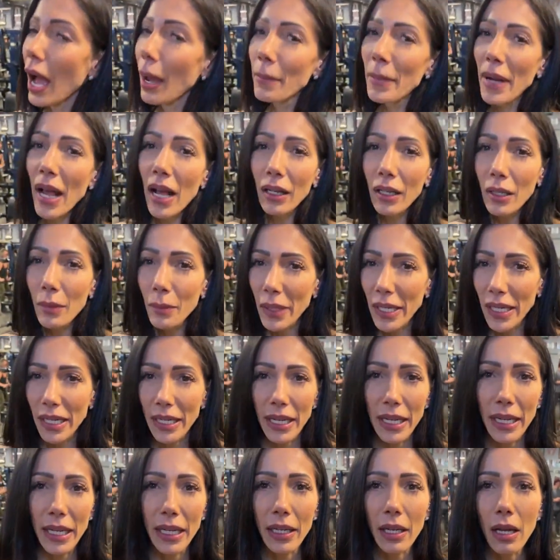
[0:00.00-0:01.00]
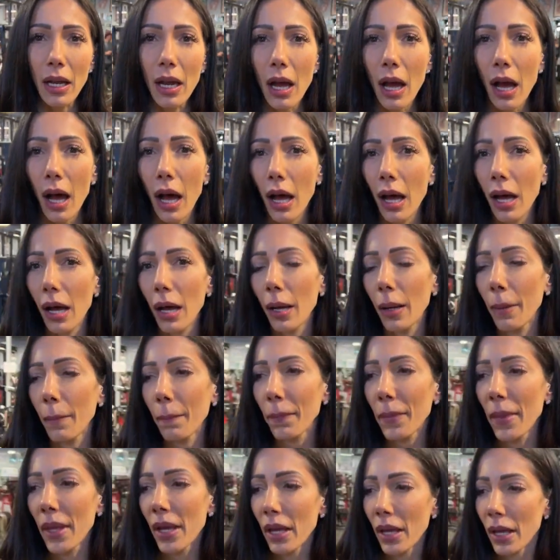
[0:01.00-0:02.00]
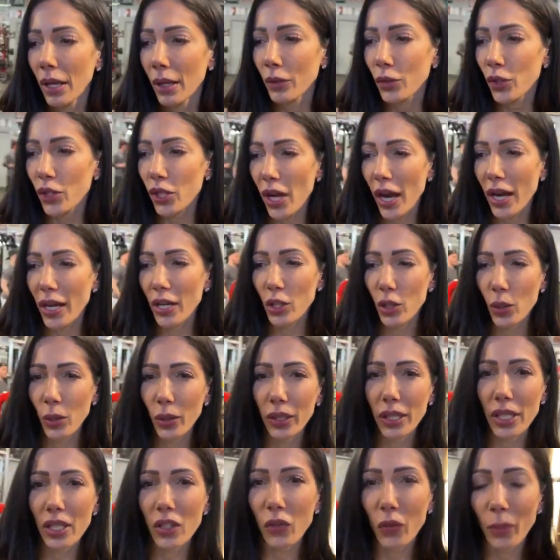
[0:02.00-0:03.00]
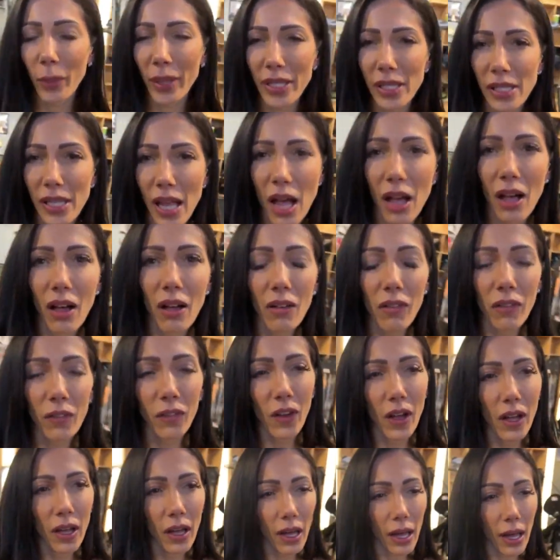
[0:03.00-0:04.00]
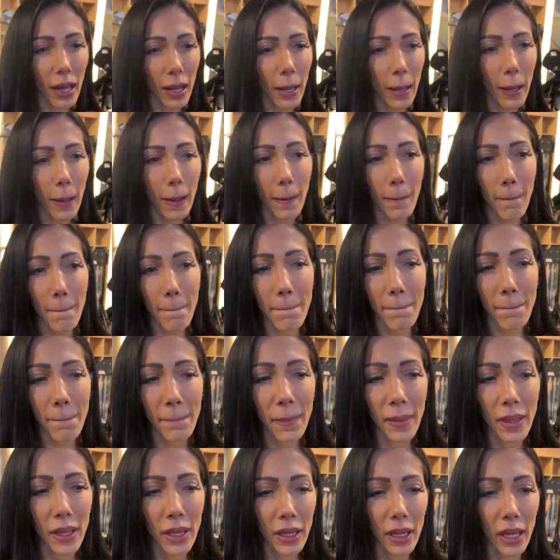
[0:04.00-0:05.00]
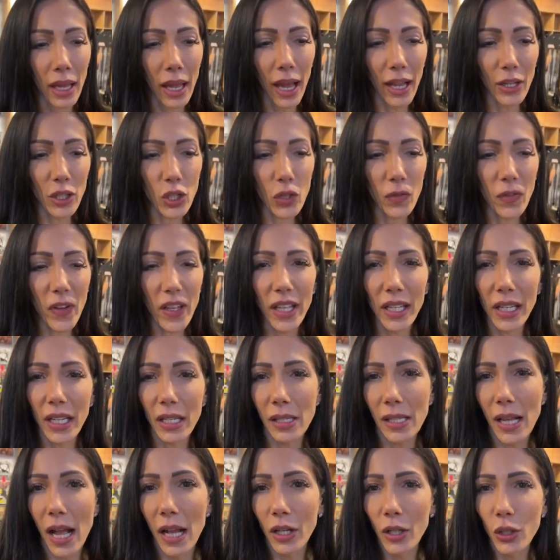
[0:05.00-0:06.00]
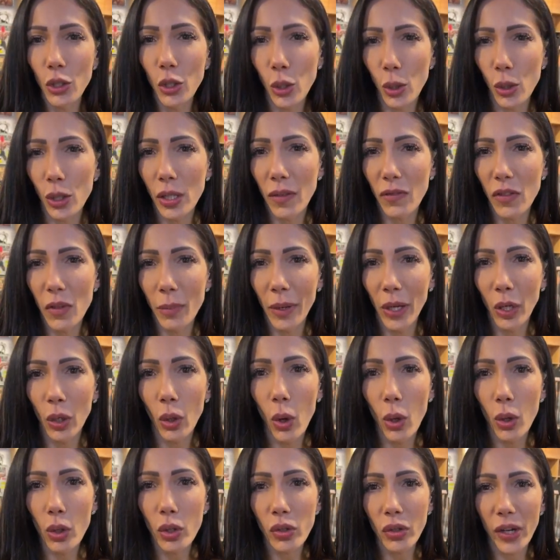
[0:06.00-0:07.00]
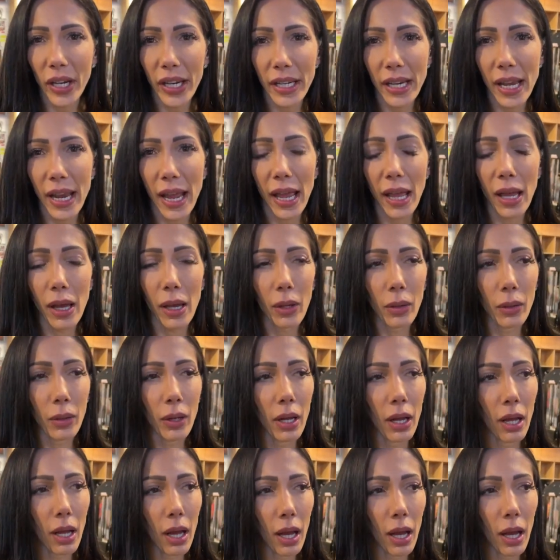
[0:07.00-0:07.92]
I'm not competing. Just kind of doing this for myself. I just feel like it's not conducive to my goals right now.